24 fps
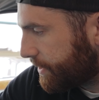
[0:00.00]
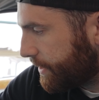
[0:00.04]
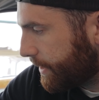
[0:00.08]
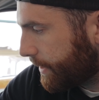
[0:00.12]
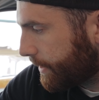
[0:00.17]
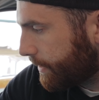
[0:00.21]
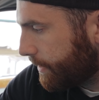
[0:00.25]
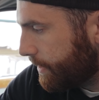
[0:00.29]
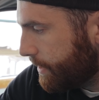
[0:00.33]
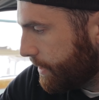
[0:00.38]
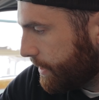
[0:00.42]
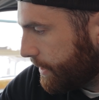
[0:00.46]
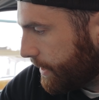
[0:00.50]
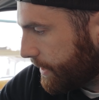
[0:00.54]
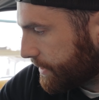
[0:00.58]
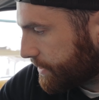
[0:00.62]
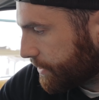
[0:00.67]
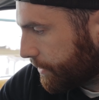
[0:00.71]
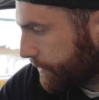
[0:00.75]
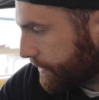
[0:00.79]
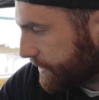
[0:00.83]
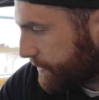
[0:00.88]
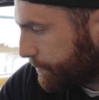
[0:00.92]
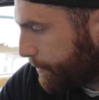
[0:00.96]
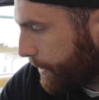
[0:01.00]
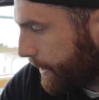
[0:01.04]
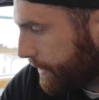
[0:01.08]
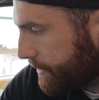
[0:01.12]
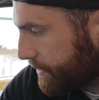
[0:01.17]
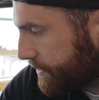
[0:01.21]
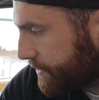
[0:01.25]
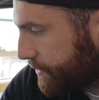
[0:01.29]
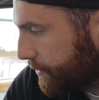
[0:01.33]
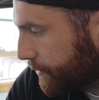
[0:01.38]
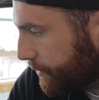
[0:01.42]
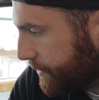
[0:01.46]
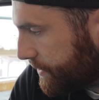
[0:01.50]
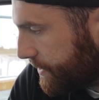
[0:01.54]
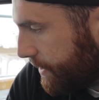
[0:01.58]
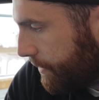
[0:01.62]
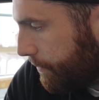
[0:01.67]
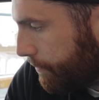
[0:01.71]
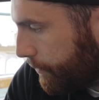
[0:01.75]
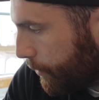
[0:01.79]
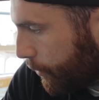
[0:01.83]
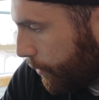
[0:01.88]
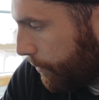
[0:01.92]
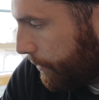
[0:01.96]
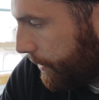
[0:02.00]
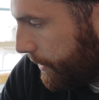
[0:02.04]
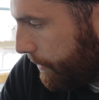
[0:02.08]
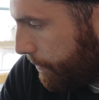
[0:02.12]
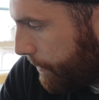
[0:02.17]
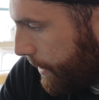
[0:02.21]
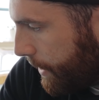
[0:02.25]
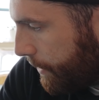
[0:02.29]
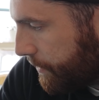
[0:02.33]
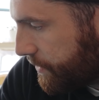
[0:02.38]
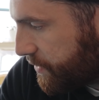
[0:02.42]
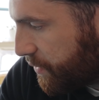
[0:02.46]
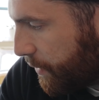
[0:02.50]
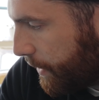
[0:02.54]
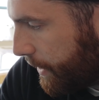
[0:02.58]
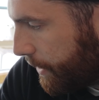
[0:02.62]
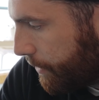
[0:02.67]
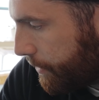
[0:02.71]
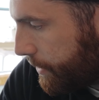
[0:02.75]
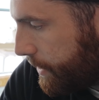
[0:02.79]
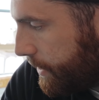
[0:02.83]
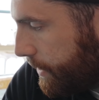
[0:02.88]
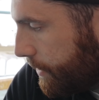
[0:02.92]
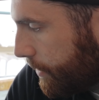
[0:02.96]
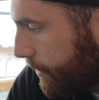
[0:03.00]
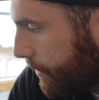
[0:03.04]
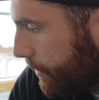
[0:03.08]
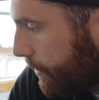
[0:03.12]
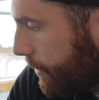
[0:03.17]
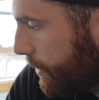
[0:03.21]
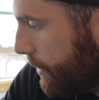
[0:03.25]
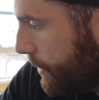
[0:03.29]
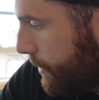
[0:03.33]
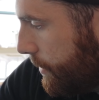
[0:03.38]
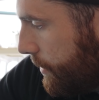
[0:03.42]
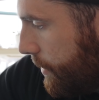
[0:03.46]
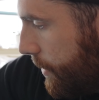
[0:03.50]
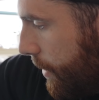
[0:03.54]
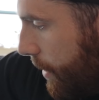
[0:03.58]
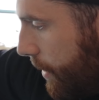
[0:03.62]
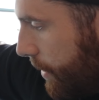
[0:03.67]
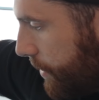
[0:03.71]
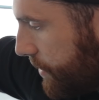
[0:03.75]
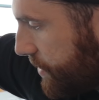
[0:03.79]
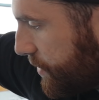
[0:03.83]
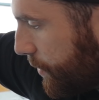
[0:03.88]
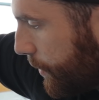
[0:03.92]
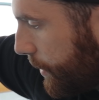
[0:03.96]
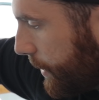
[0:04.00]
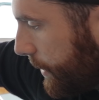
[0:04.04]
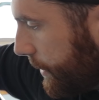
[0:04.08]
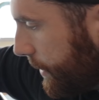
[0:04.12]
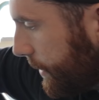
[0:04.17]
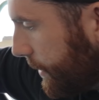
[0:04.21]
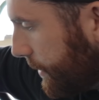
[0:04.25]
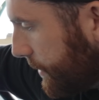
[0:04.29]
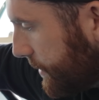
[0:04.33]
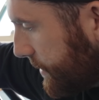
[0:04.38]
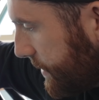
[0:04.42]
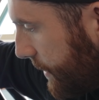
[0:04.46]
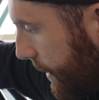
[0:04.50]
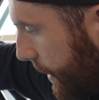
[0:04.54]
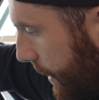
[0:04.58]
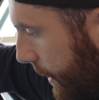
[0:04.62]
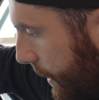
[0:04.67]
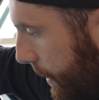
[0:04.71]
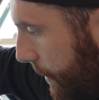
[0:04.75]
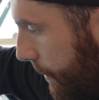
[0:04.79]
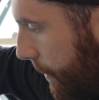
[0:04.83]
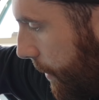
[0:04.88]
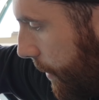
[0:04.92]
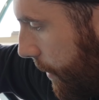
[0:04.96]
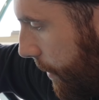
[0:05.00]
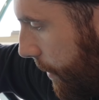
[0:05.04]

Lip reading: thick, it's on these pedestals that normally mounts way out here. So what I did is I